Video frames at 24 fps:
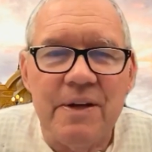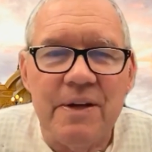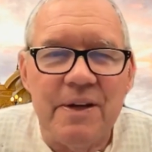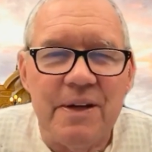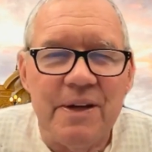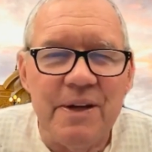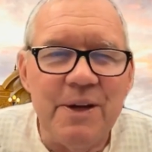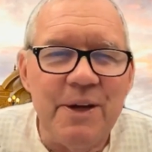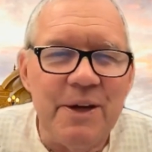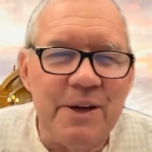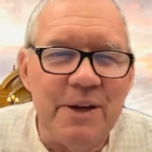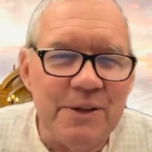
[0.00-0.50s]

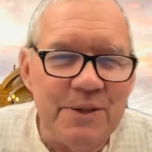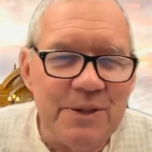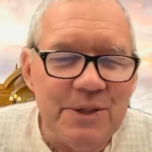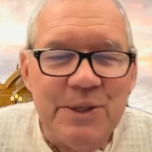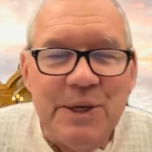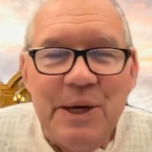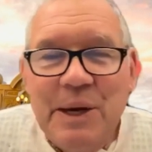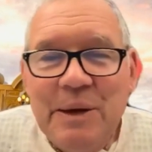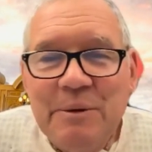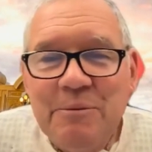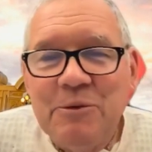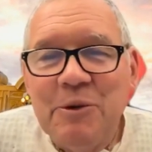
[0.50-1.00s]
He
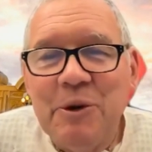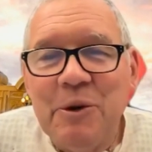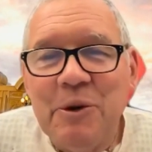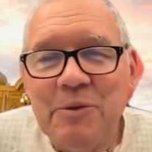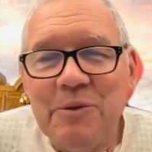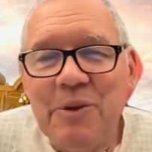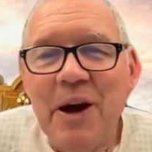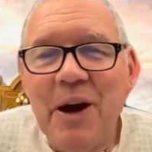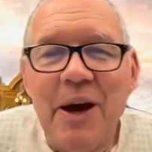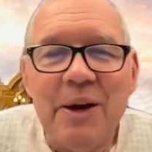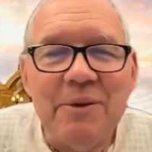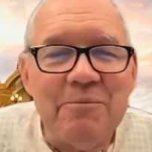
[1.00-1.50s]
seemed to have
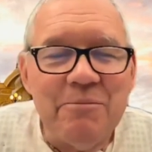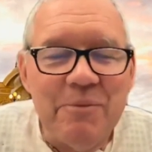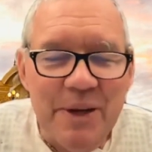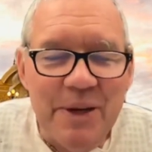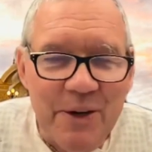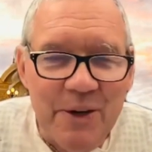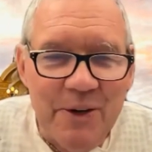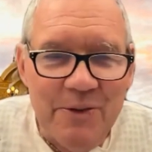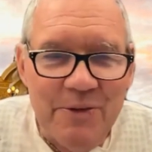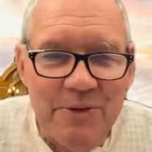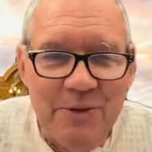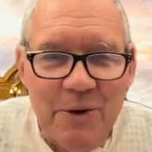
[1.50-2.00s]
gotten
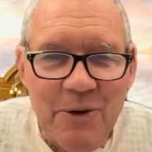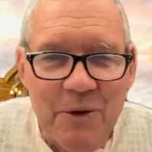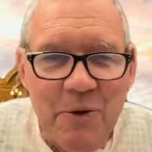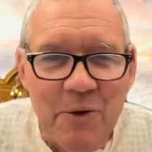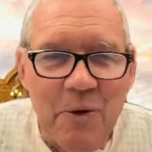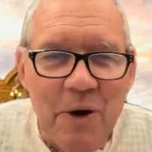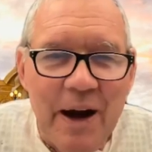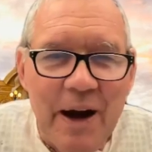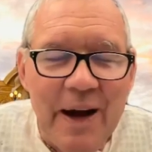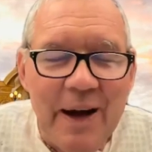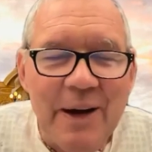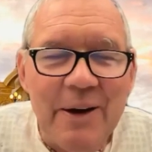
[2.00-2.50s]
better for a
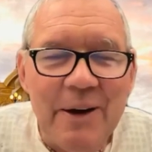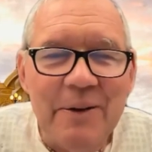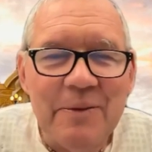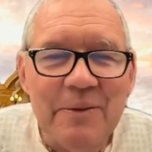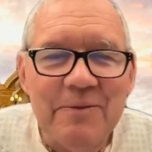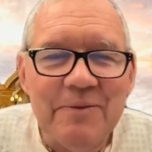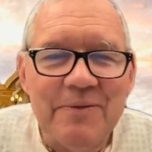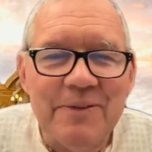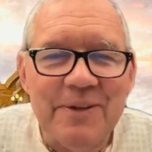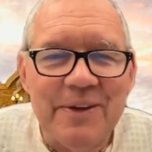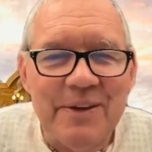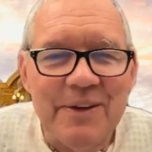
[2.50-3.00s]
while.
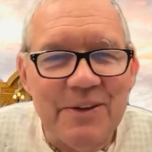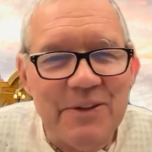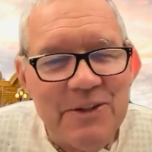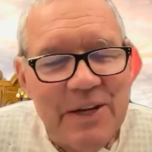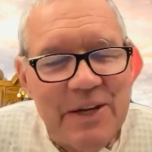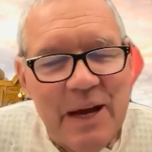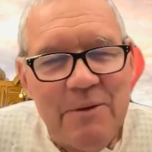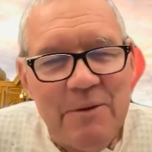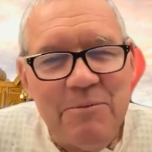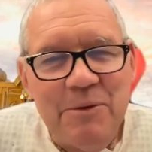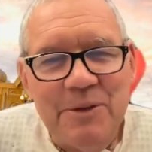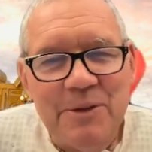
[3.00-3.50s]

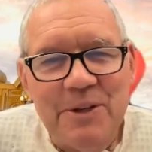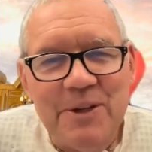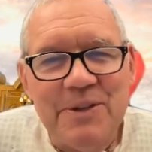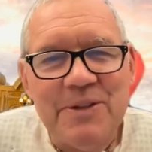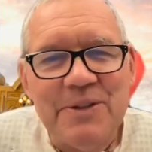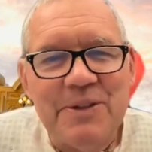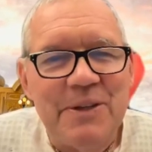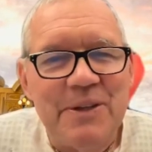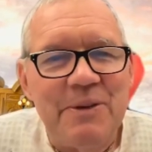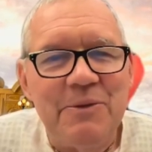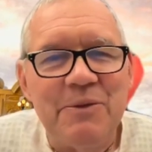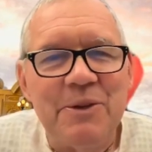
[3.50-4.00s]
Example
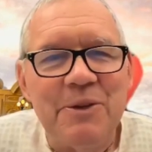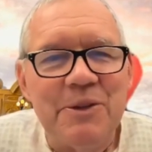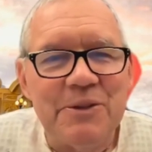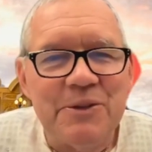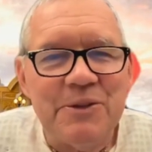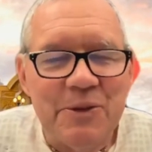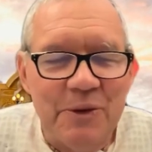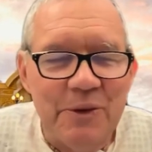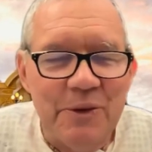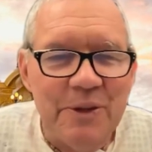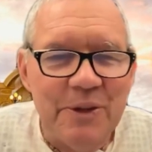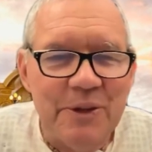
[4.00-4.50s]
is, he was
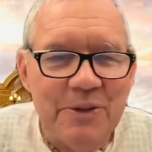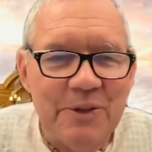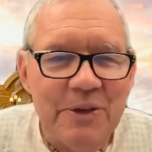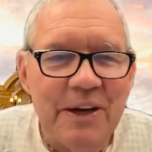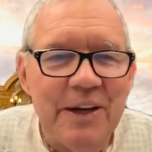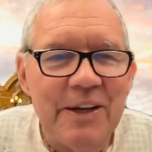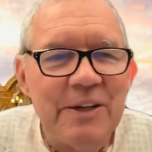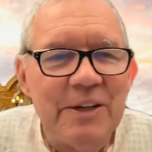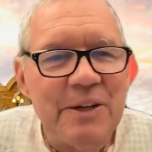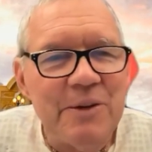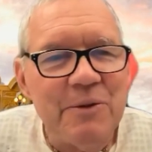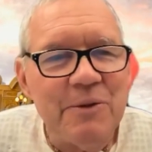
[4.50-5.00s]
toilet
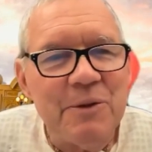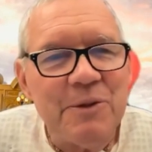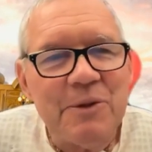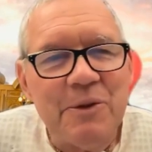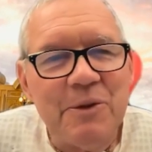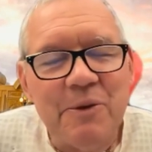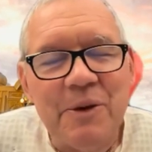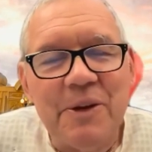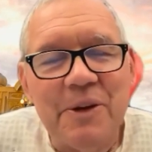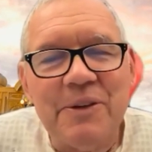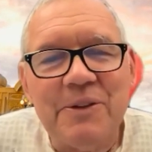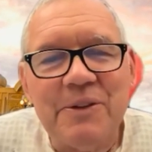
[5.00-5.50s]
trained. He was
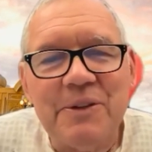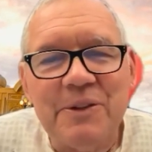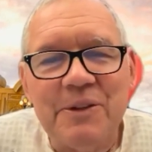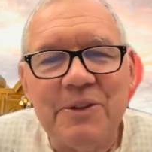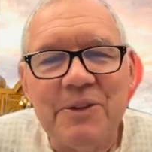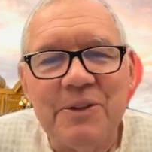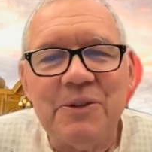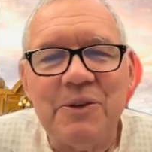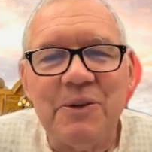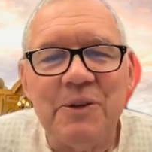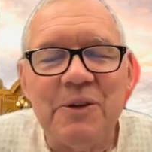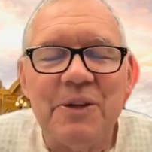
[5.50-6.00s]
going to the
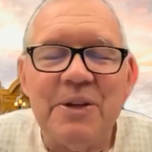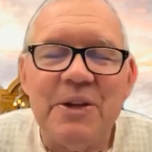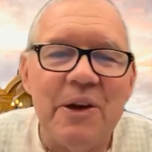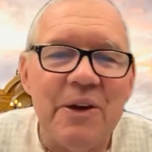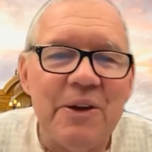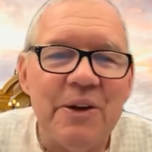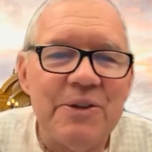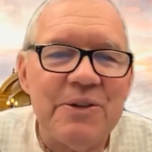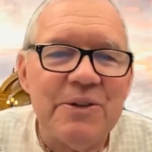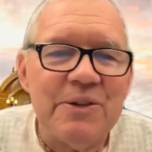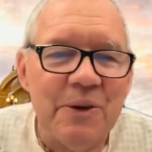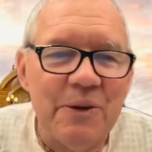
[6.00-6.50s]
toilet on
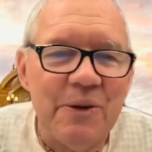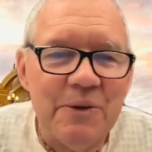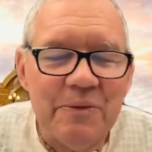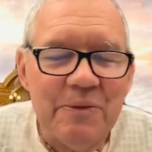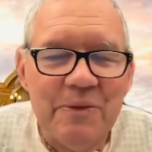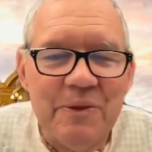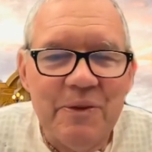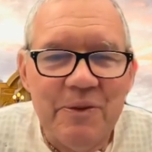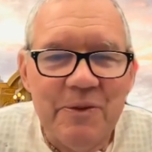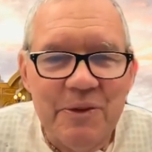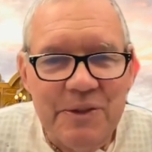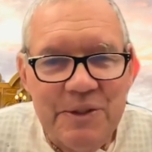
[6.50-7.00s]
his own,
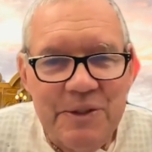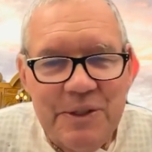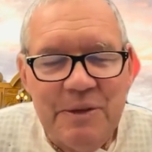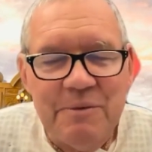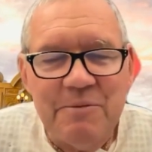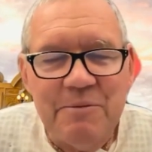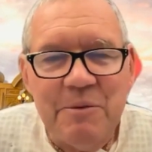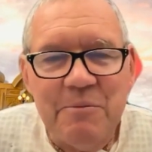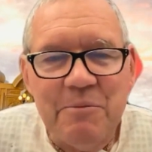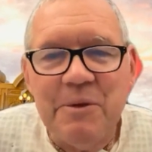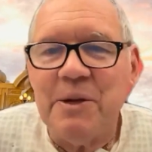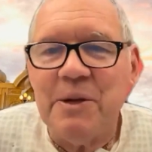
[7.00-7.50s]
which
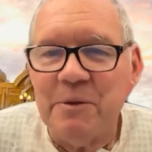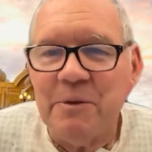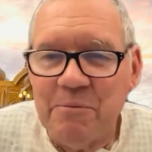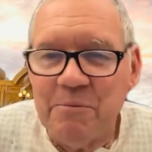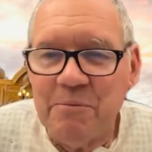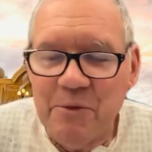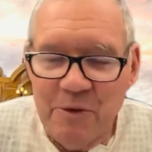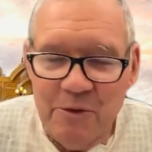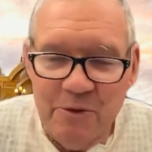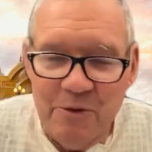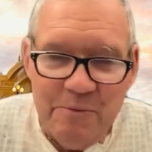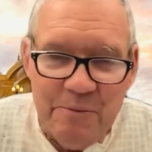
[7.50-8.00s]
seemed to be an
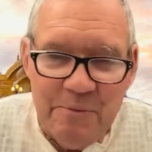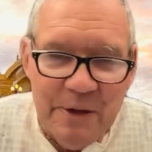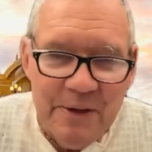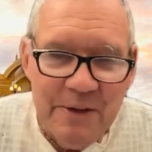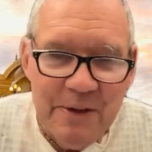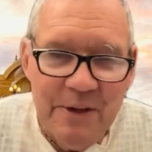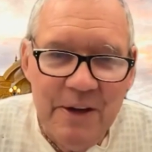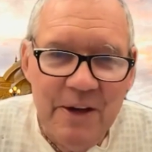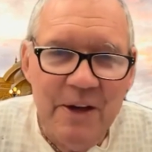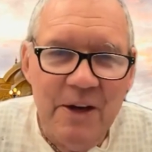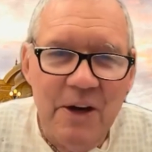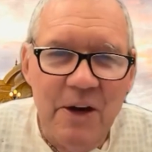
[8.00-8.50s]
improvement
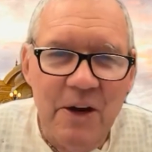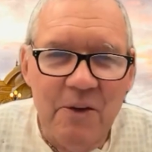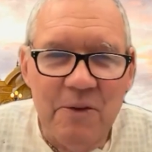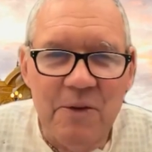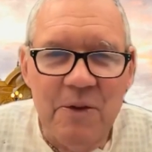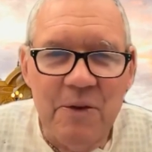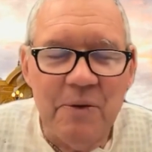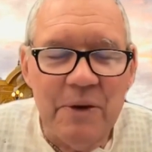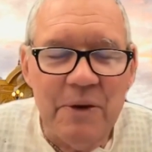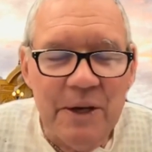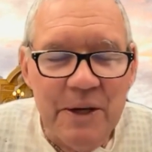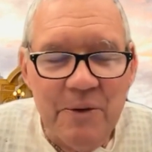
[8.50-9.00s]
over
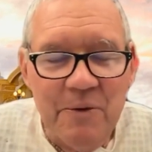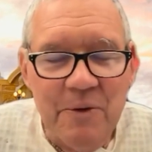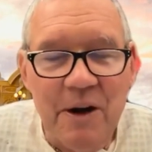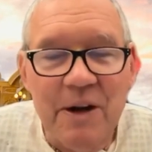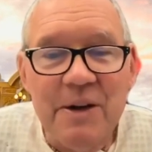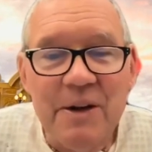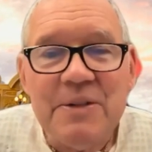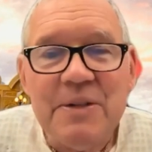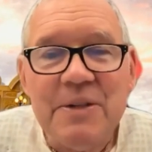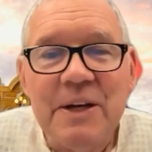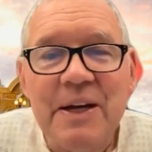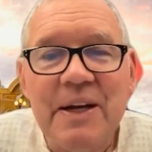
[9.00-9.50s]
the one he
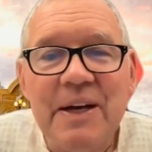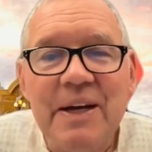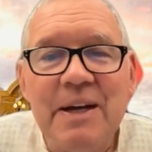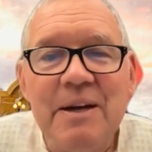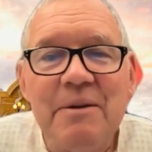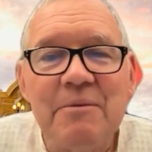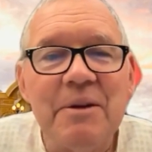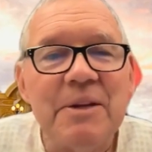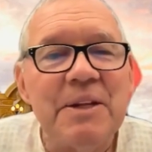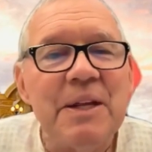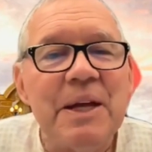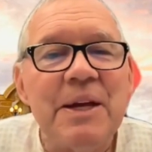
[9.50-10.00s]
was.
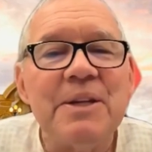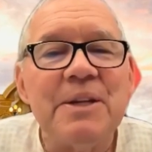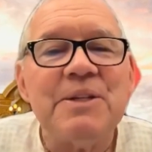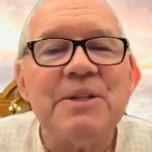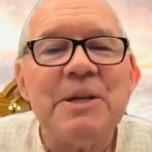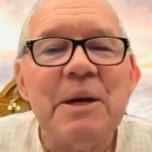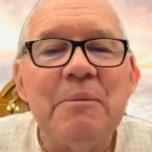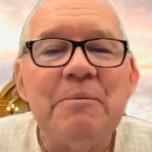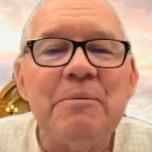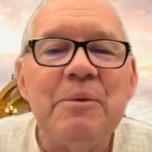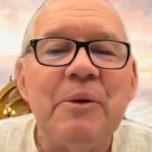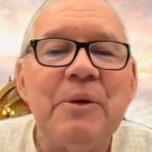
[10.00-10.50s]
But then at
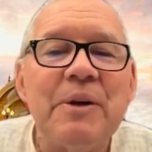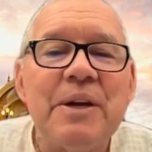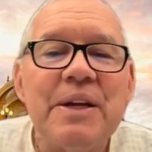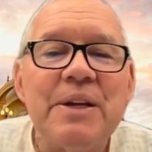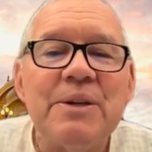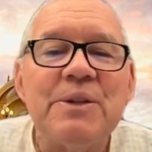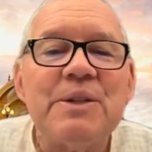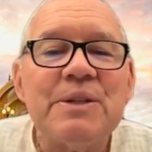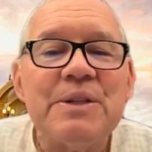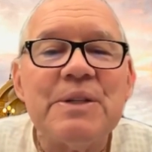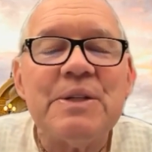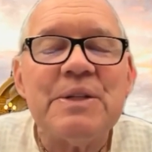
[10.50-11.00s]
some point, he
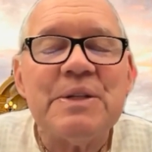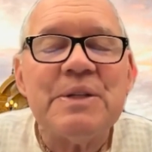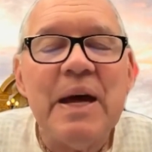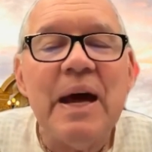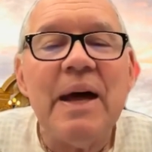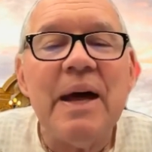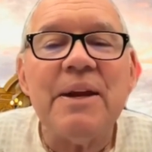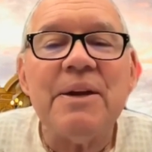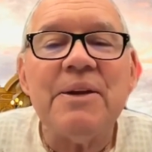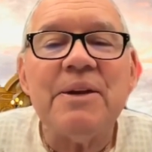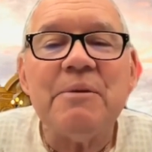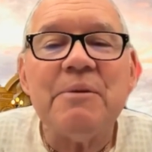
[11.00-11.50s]
just
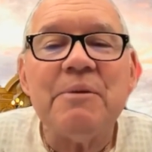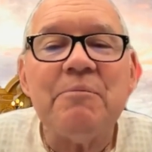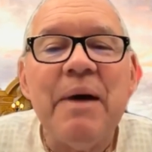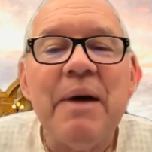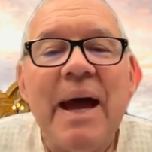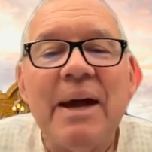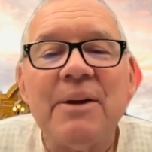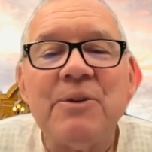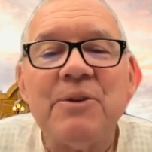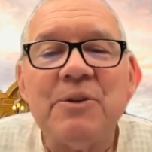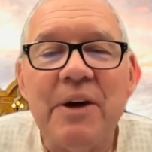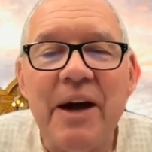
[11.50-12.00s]
decided to
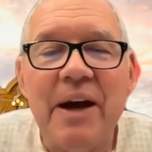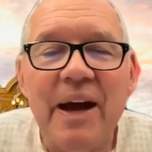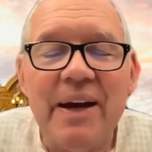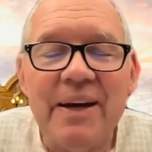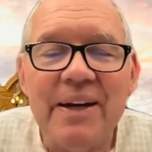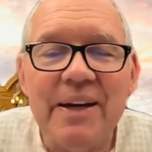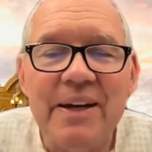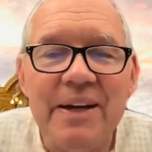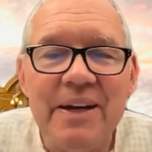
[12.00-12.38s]
backtrack.